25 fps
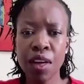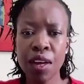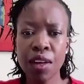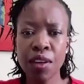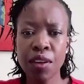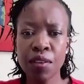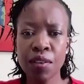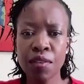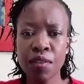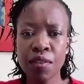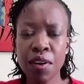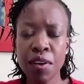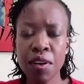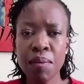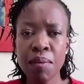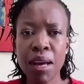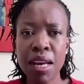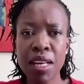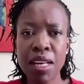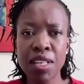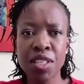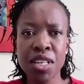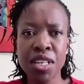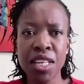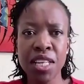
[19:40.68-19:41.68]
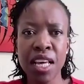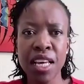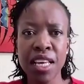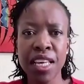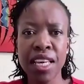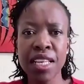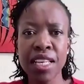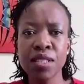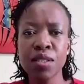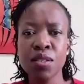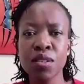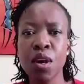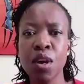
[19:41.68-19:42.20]
you. Thank you very much. I
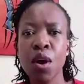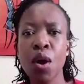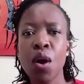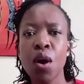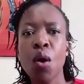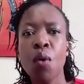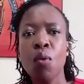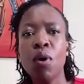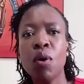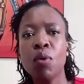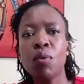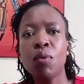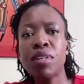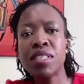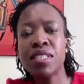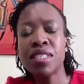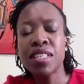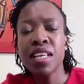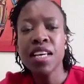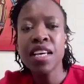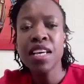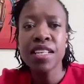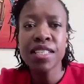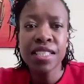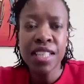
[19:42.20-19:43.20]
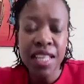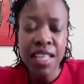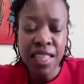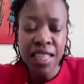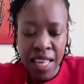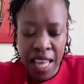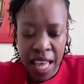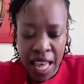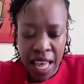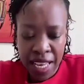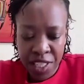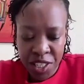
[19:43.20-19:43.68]
guess what we're seeing is that there